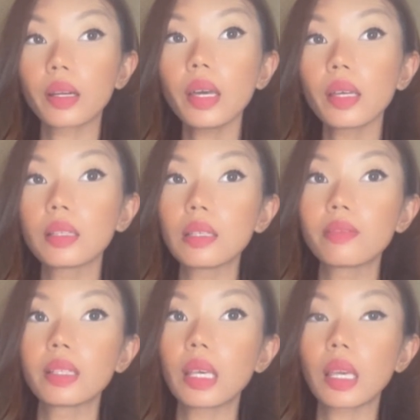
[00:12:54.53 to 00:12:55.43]
I leave a
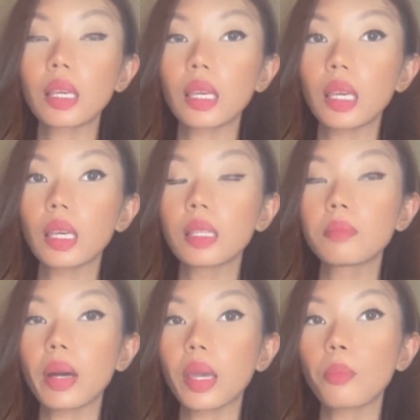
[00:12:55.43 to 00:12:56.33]
link in
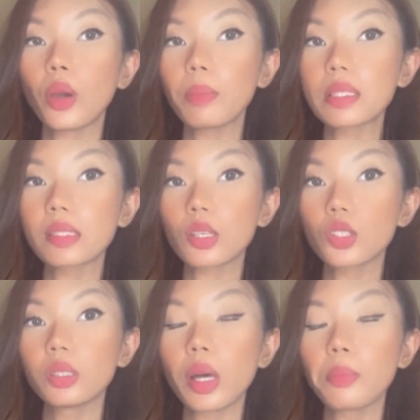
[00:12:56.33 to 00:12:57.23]
my appointment
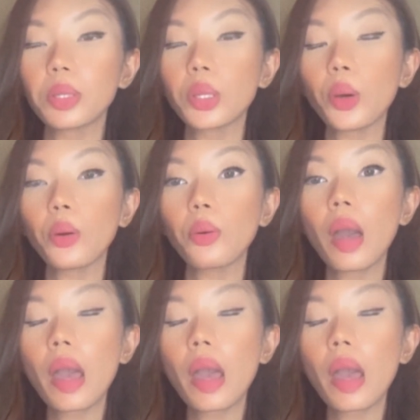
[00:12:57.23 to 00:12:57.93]
section down below,